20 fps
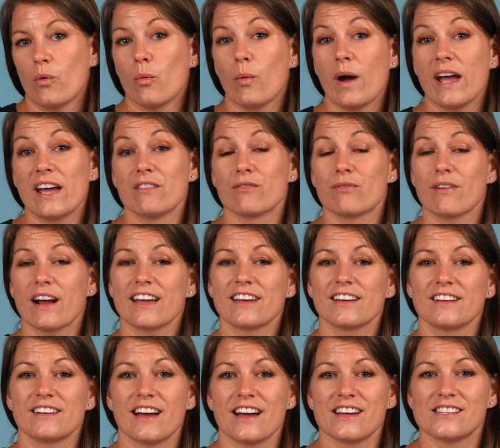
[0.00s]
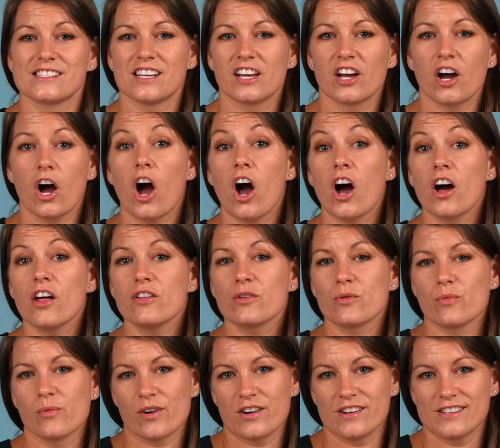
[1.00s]
way of recognizing
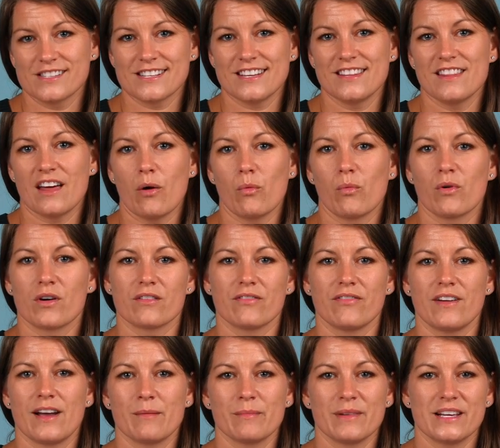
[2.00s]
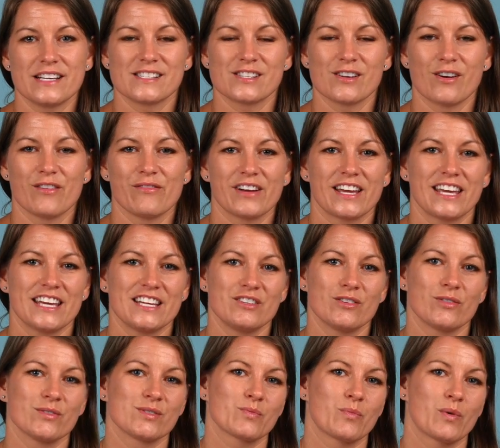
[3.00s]
other words in that word family. So if a kid
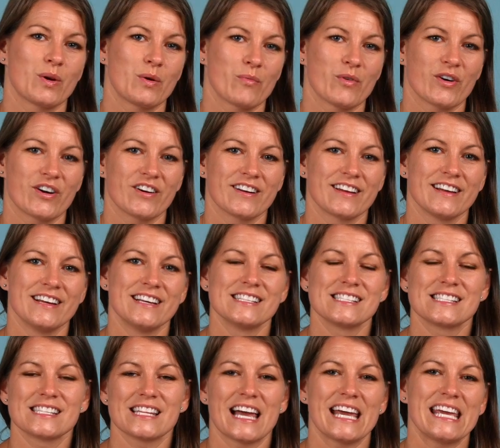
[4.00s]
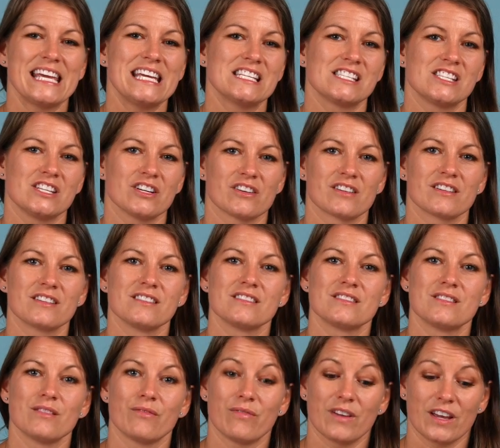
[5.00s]
knows one word, it's a lot easier
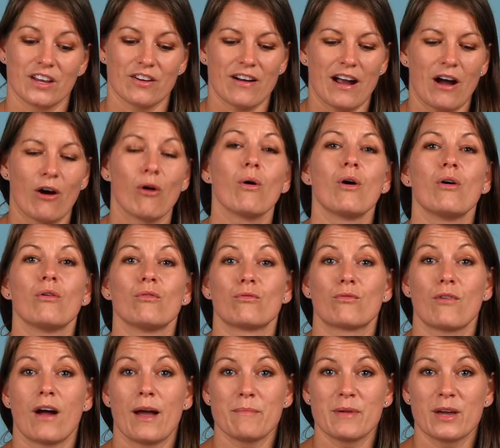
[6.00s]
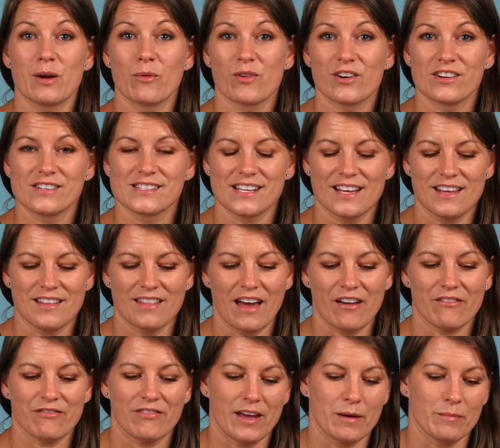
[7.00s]
to figure out rhyming words in
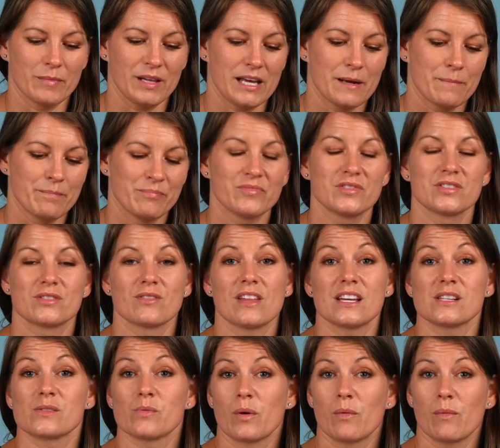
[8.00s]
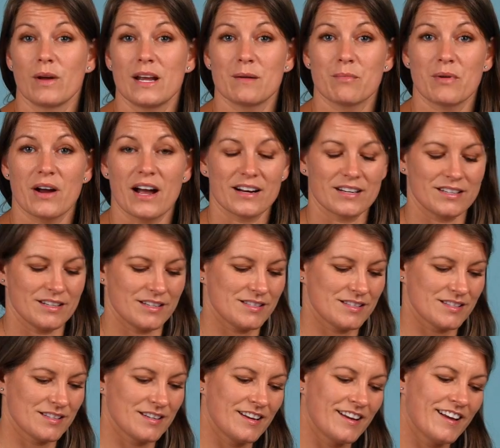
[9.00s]
that family. So that's one way to
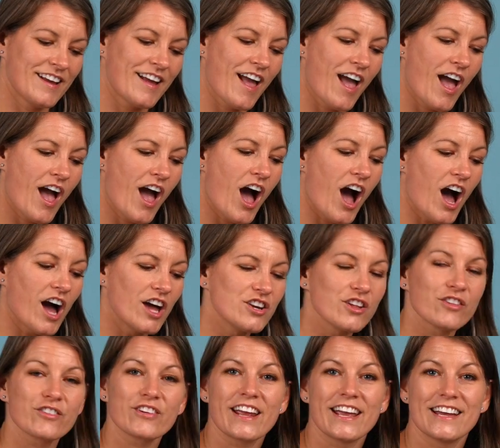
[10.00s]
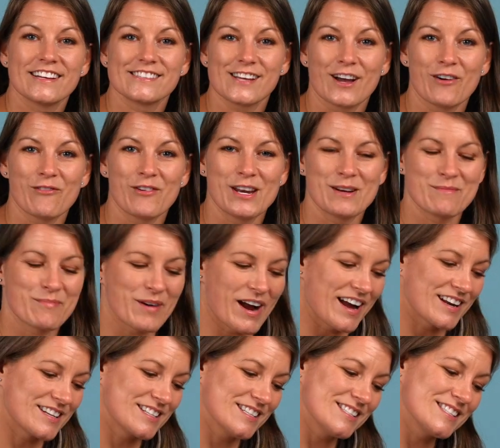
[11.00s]
practice. Another hands-on way to
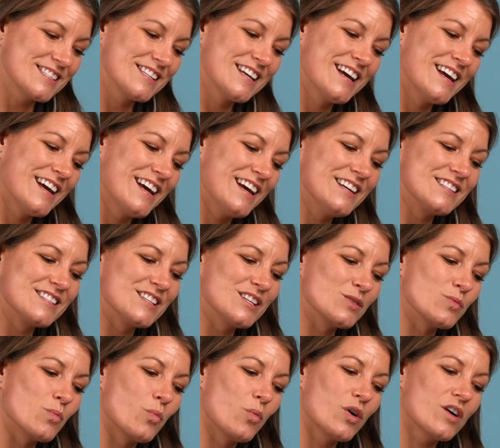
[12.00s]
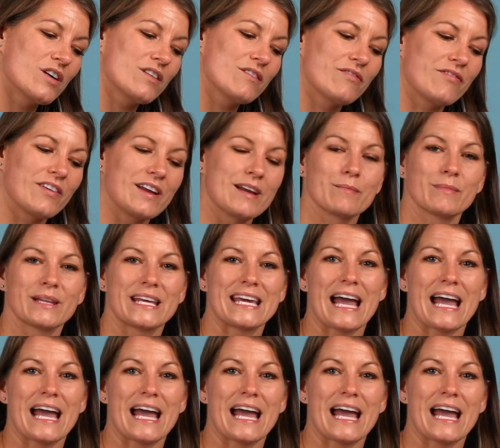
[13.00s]
practice is this word family